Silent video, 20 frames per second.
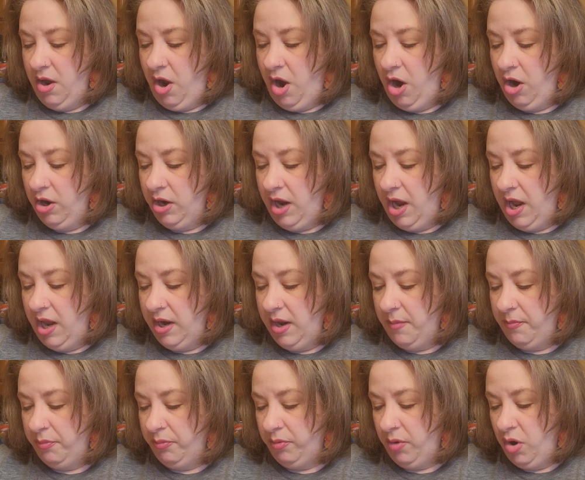
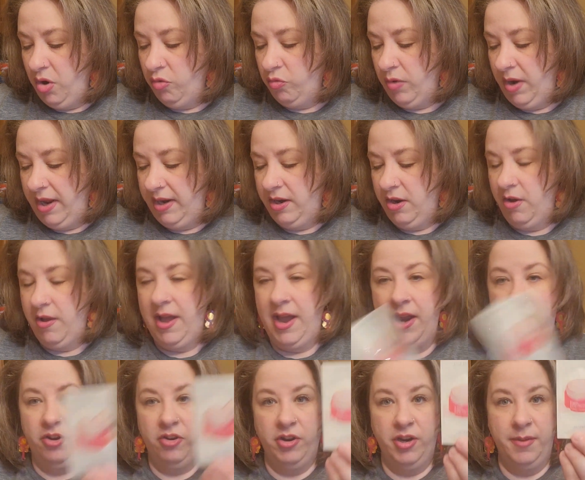Argan Pro Retinol
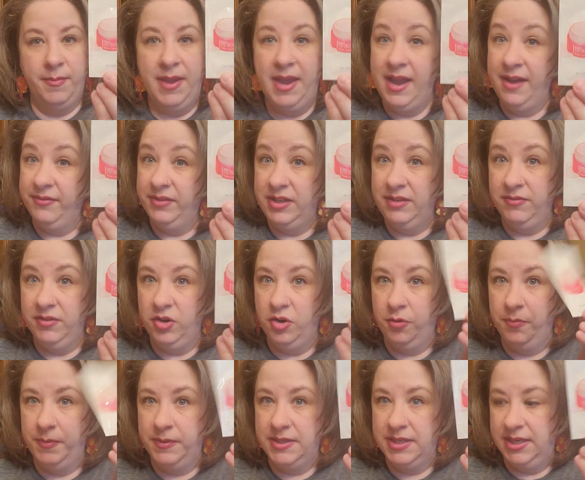Eye Cream. Haven't even
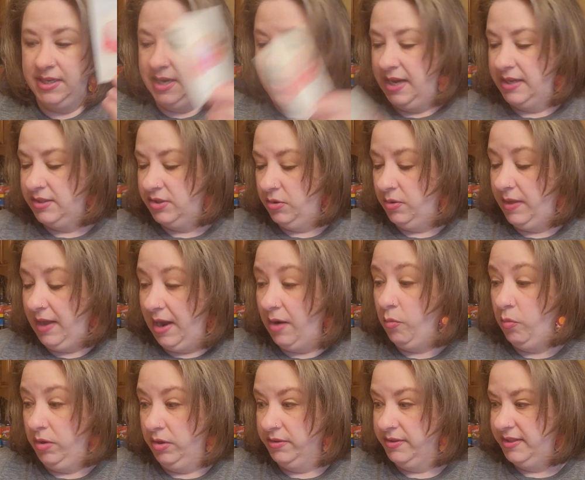opened it yet, so
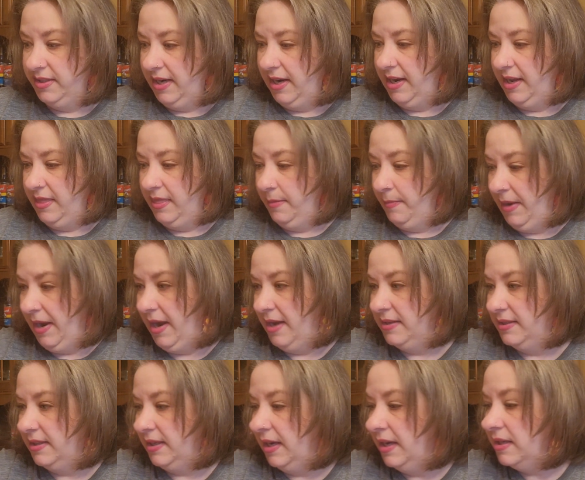that will stay in the
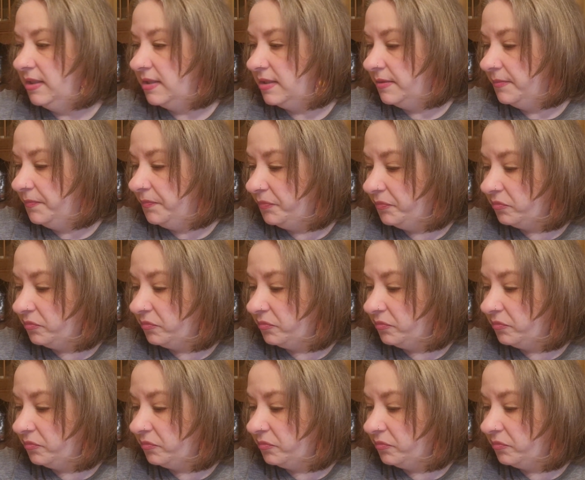basket.